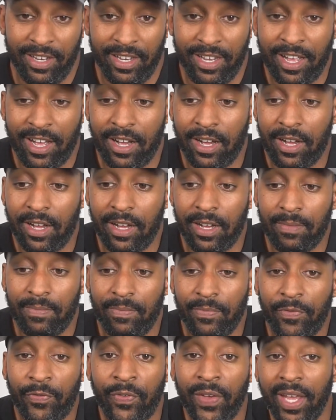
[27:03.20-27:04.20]

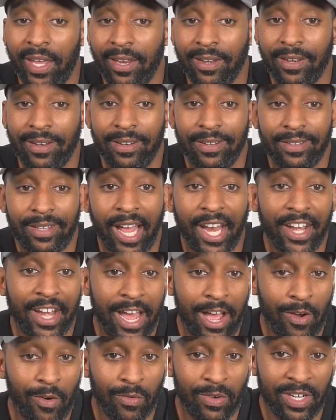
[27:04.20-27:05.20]
fitting that
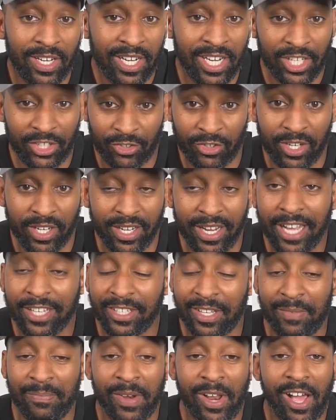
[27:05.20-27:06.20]
now, literally as
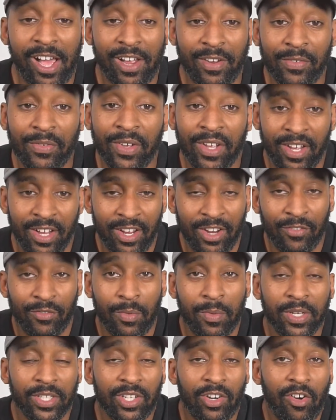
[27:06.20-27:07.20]
I'm live,
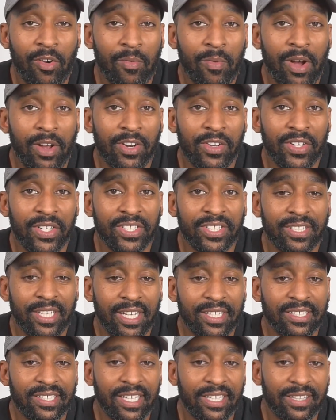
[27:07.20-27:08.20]
Fabrizio Romano
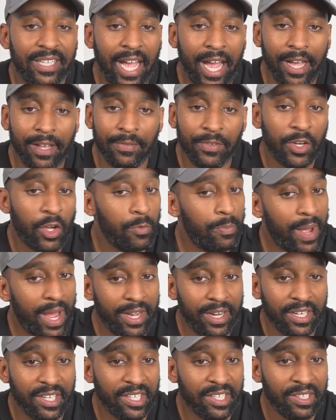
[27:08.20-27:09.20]
has said that no
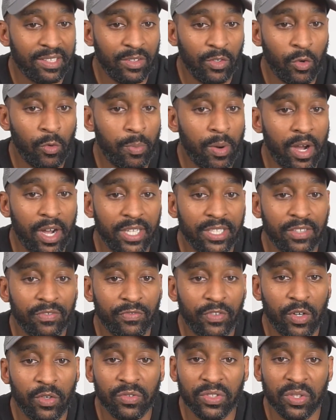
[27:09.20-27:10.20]
panic. All parties
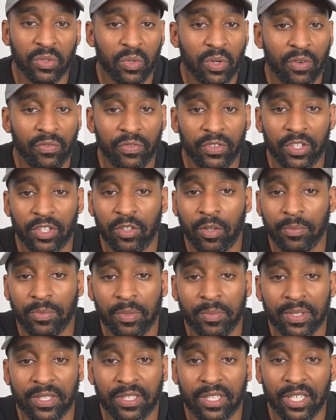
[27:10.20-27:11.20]
involved still confident and
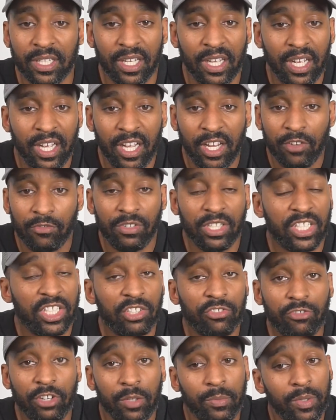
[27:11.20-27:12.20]
optimistic,
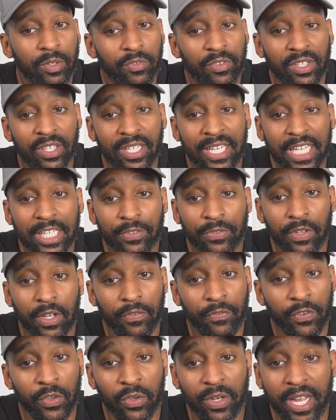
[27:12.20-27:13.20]
reaching an agreement within the next
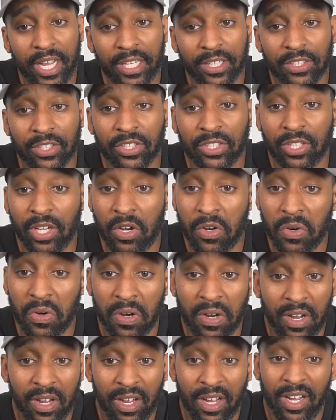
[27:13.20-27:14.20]
few days.
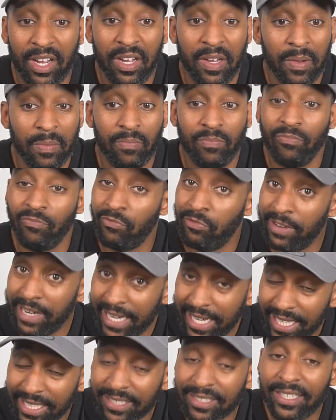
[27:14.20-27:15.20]
So
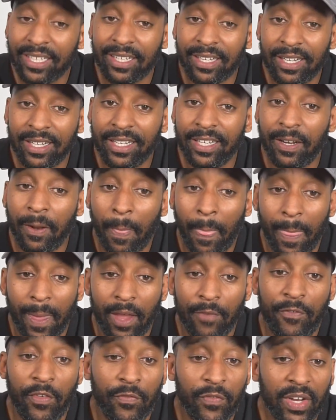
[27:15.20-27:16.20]
realistically,
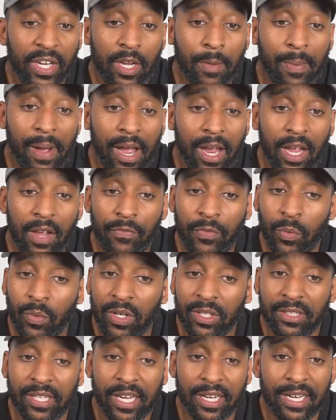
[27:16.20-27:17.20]
if you think about it, if you
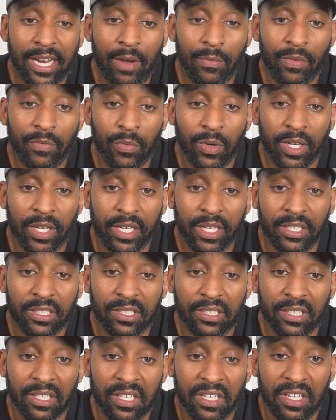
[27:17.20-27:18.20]
want to take that with what it
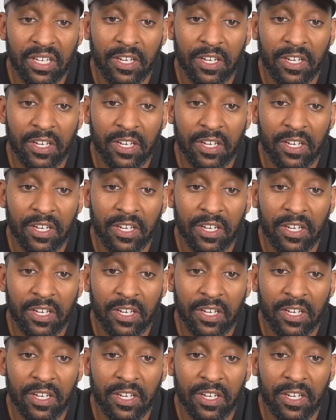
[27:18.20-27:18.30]
is,